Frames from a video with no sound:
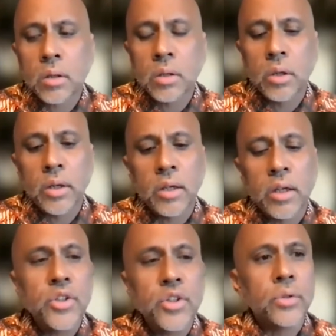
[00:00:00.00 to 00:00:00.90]
you know,
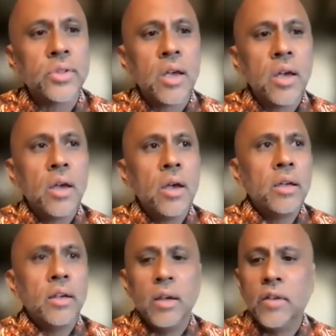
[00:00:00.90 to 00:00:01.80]
issues,
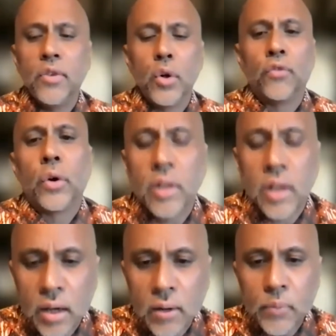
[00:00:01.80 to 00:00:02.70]
even
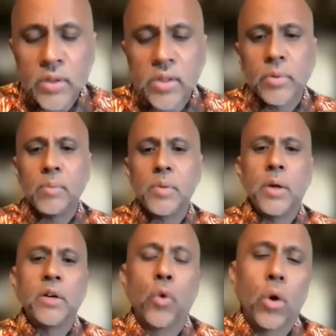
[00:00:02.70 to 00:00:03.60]
overtly, sometimes
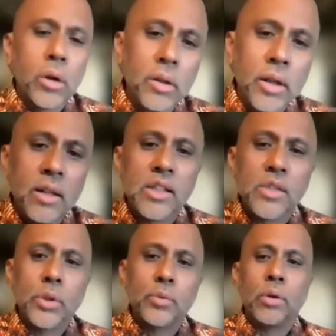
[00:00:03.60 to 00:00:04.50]
metaphorically, and
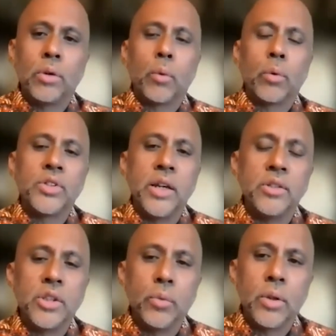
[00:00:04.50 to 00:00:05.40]
that's what what we're seeing
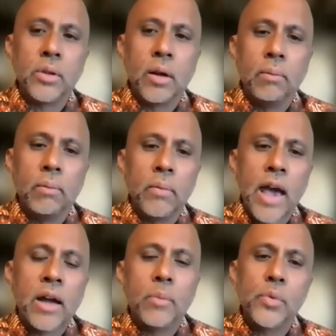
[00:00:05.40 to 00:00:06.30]
too with um,
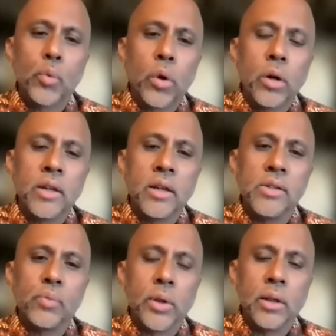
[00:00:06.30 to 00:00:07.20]
Adam's work, that
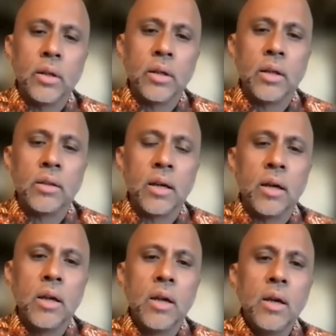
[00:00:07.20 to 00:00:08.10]
he's really looking at
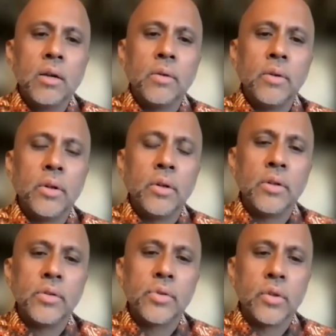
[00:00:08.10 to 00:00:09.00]
the, you know,
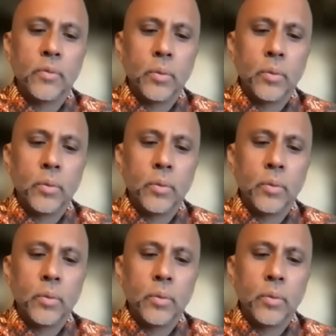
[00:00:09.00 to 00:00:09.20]
the sort of